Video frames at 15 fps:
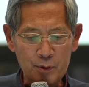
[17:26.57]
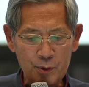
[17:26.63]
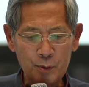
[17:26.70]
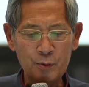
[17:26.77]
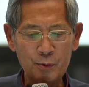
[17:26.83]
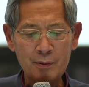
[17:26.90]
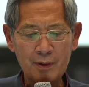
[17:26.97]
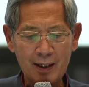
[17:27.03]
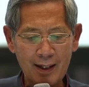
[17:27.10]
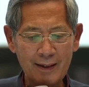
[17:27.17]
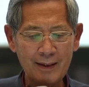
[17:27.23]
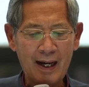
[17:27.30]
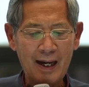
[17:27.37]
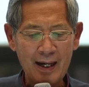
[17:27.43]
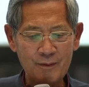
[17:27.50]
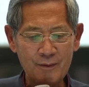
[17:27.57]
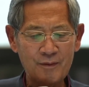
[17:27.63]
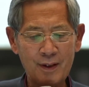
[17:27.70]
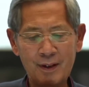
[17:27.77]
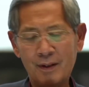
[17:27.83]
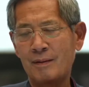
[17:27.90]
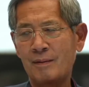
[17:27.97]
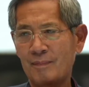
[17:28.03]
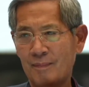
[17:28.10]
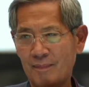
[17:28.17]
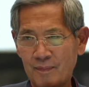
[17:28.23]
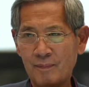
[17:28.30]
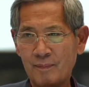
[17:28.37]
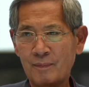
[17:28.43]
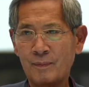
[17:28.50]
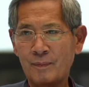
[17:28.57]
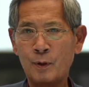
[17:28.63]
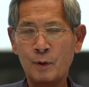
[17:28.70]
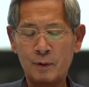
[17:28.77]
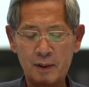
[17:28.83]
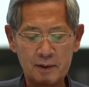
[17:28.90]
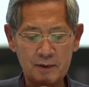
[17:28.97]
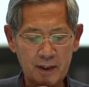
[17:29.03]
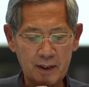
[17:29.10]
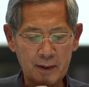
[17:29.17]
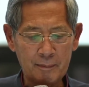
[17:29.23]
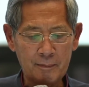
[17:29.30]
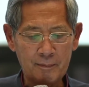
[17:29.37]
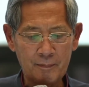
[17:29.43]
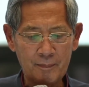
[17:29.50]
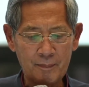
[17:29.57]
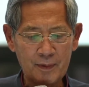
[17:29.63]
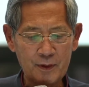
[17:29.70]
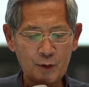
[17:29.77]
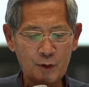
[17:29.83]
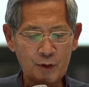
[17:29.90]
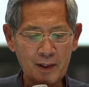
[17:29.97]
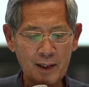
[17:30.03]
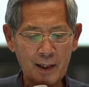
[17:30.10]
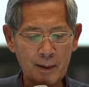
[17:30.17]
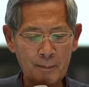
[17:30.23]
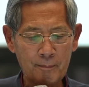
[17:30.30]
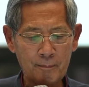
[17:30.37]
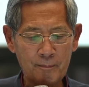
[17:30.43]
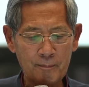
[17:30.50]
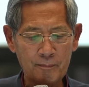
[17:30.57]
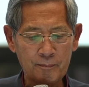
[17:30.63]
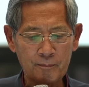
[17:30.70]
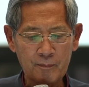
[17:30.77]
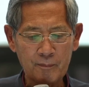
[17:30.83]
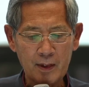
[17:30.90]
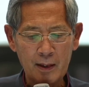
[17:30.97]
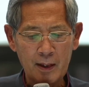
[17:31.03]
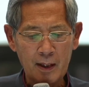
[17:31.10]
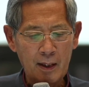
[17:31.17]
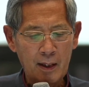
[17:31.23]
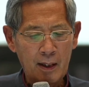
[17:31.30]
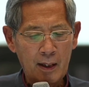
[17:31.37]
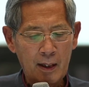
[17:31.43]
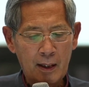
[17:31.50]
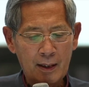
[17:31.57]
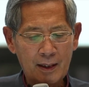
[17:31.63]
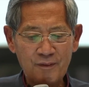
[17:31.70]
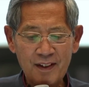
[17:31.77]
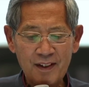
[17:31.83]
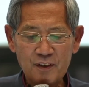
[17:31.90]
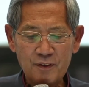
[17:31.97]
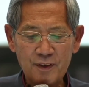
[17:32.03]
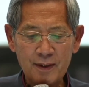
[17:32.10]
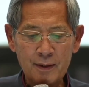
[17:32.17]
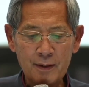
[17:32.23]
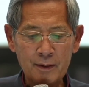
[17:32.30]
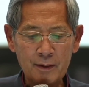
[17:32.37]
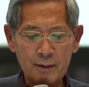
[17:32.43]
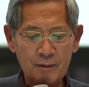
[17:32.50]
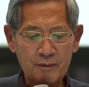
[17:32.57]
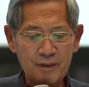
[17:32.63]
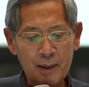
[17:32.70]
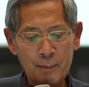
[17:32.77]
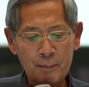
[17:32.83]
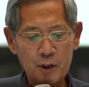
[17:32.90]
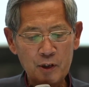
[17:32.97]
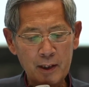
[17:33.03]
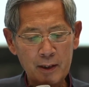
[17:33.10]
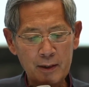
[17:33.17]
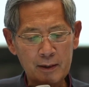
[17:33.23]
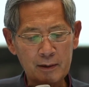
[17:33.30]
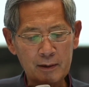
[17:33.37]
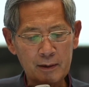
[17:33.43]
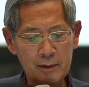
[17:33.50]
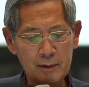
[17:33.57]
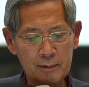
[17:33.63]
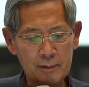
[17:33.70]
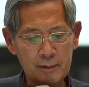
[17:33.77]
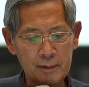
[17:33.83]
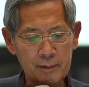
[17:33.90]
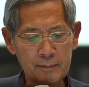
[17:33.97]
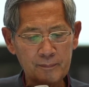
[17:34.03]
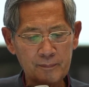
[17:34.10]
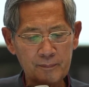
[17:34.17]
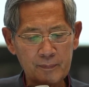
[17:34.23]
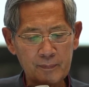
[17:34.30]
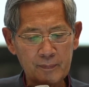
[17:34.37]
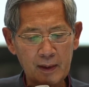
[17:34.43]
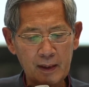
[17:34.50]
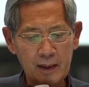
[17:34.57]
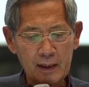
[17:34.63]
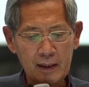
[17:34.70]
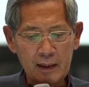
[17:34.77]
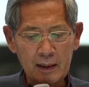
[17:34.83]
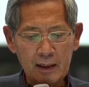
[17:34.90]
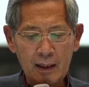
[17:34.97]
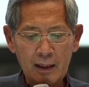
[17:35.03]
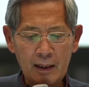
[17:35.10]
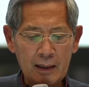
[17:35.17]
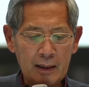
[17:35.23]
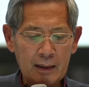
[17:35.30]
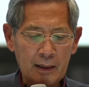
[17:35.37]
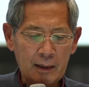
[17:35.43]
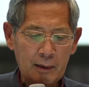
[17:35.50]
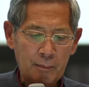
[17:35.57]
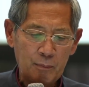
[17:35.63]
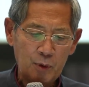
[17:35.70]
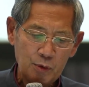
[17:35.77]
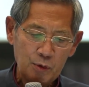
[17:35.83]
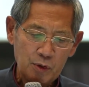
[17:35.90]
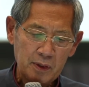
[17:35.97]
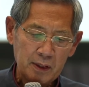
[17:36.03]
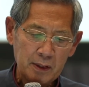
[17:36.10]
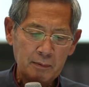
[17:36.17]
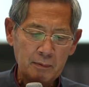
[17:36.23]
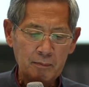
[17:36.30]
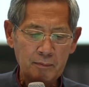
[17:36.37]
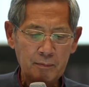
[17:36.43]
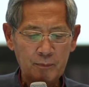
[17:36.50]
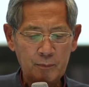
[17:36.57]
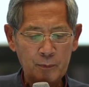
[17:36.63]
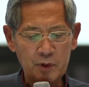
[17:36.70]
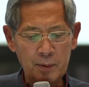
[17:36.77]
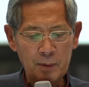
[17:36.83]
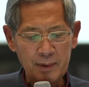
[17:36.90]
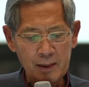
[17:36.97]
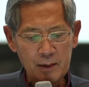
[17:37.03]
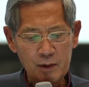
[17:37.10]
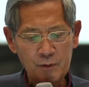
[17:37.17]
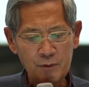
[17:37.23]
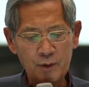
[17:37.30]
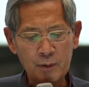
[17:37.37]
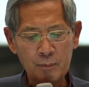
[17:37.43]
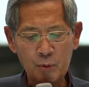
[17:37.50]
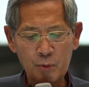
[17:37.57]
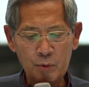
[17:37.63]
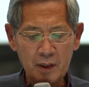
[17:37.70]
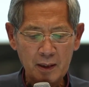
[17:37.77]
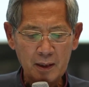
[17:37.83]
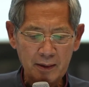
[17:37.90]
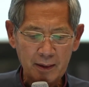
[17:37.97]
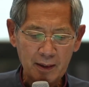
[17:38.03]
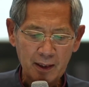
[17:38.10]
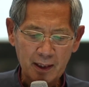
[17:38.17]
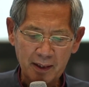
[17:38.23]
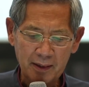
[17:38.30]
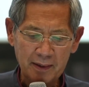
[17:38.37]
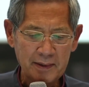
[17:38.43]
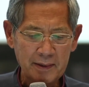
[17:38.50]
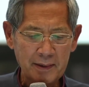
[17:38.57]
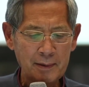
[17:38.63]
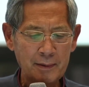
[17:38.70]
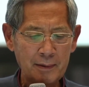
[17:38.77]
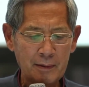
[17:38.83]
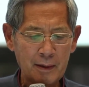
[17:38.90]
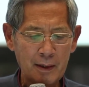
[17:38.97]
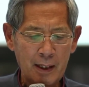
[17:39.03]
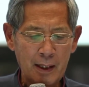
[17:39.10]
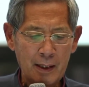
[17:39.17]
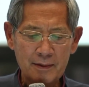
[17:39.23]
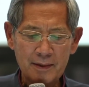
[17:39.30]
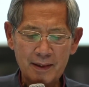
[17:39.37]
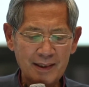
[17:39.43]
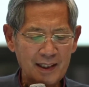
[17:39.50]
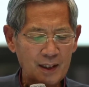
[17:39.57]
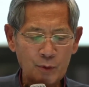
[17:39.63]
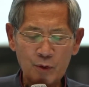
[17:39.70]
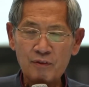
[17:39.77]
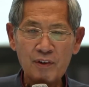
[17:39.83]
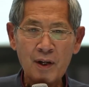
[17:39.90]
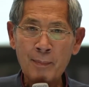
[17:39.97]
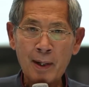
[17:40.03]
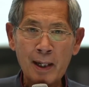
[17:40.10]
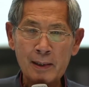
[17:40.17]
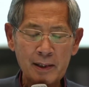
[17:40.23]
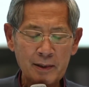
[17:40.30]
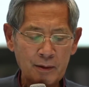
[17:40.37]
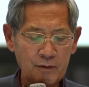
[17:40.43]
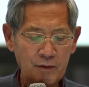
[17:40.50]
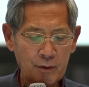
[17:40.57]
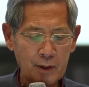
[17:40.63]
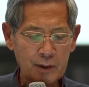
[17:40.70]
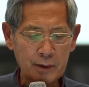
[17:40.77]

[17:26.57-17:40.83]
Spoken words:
continuous production of these can simply have fatal consequences. Vascular walls are being damaged. Bleeding and the formation of blood clots are some of the inevitable consequences.